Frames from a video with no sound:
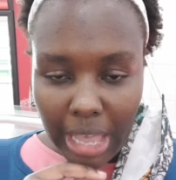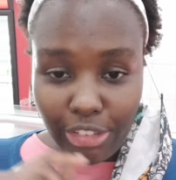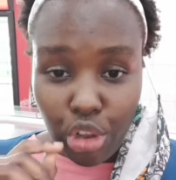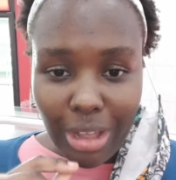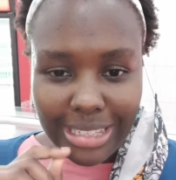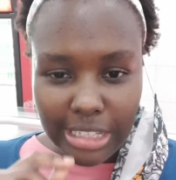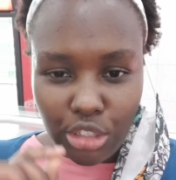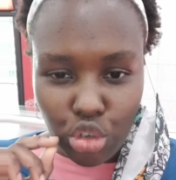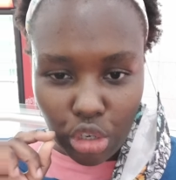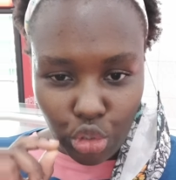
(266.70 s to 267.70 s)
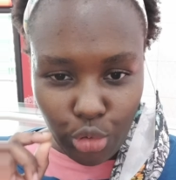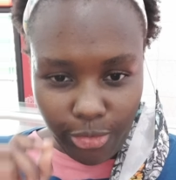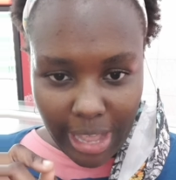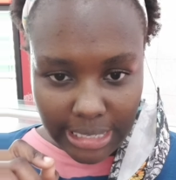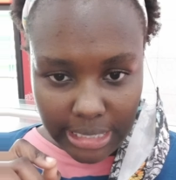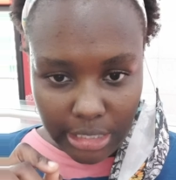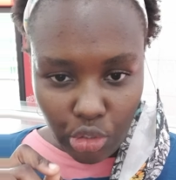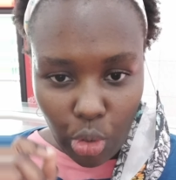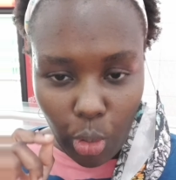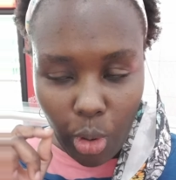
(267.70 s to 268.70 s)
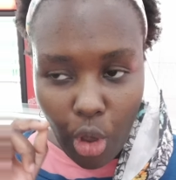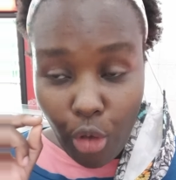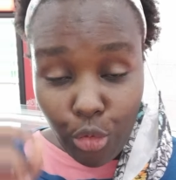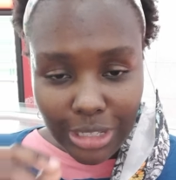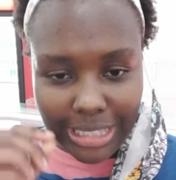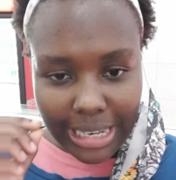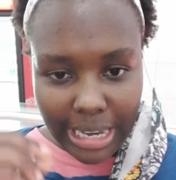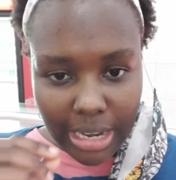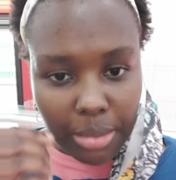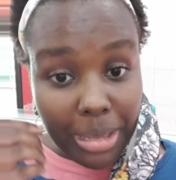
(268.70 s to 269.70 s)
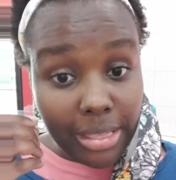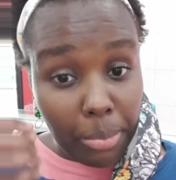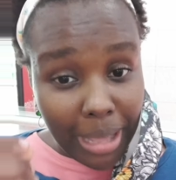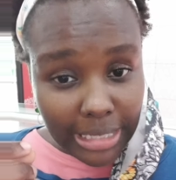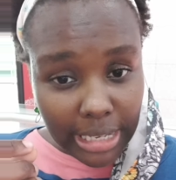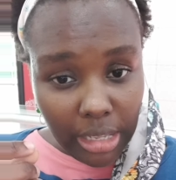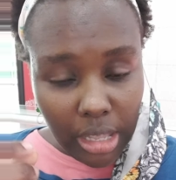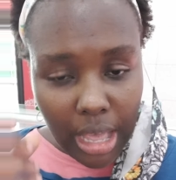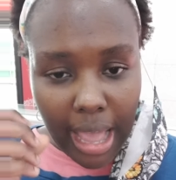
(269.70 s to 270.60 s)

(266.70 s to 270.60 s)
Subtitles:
as long as it's not too fatty. So of course the leaner the meat the better,